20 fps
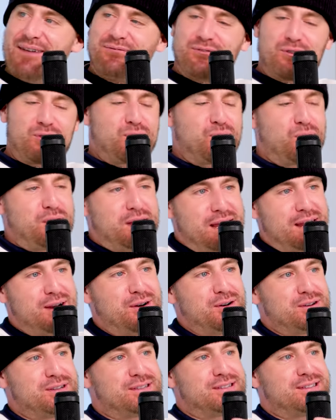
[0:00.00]
After three
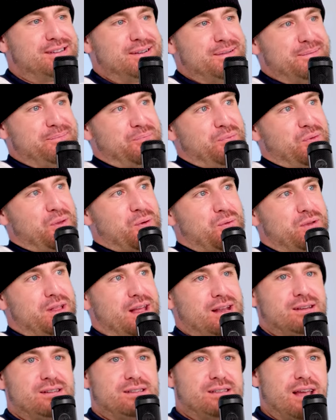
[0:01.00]
years,
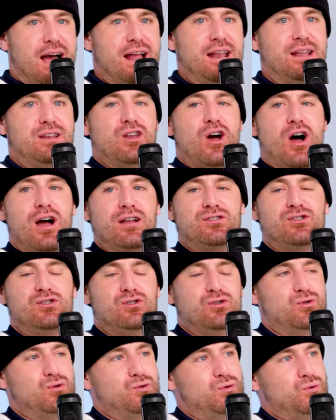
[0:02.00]
when they decided not
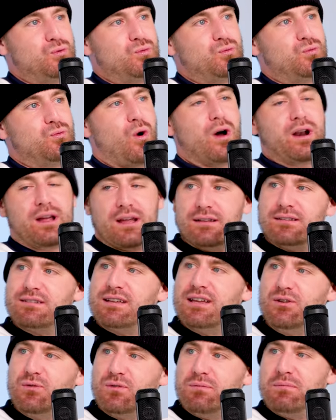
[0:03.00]
to want to
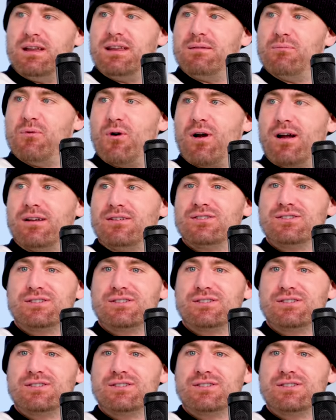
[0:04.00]
continue with me anymore, I